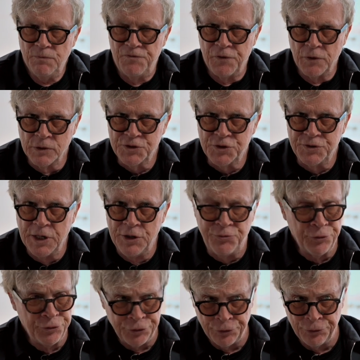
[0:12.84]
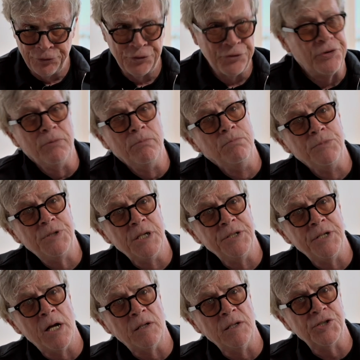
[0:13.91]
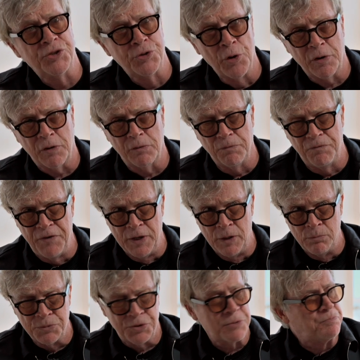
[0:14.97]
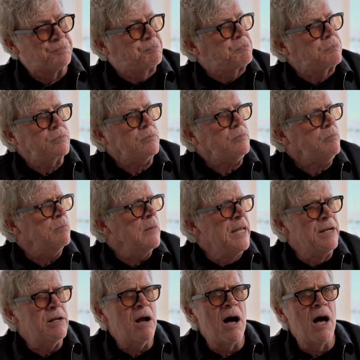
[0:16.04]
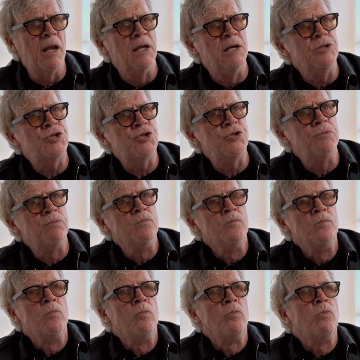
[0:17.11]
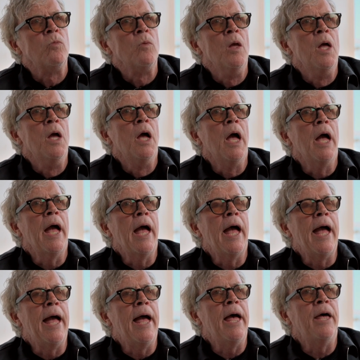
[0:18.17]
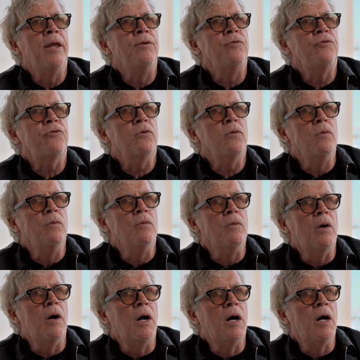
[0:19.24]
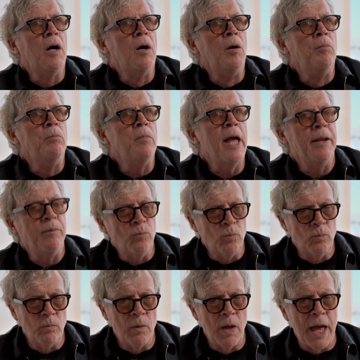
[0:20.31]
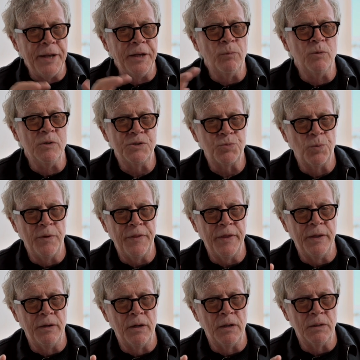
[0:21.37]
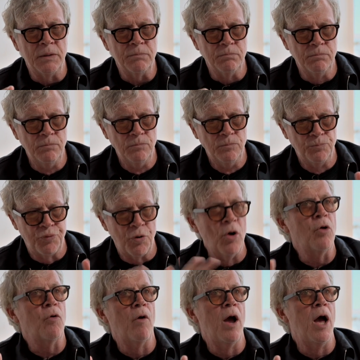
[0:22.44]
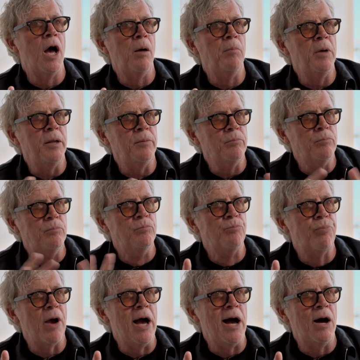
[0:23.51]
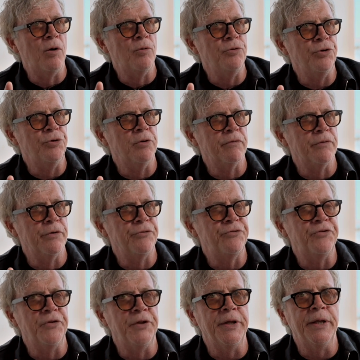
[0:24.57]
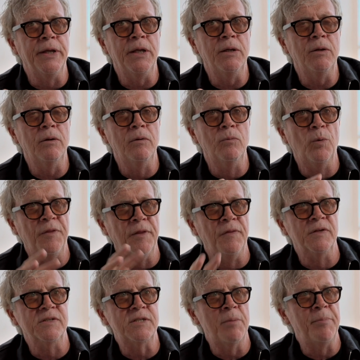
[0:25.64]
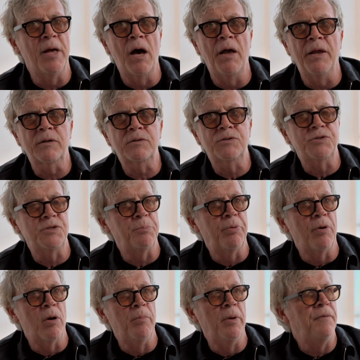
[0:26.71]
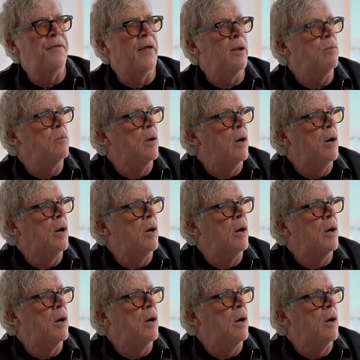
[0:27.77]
first introduced to Douglas Sirk films in college, and and it was within a program at Brown University within the semiotics department that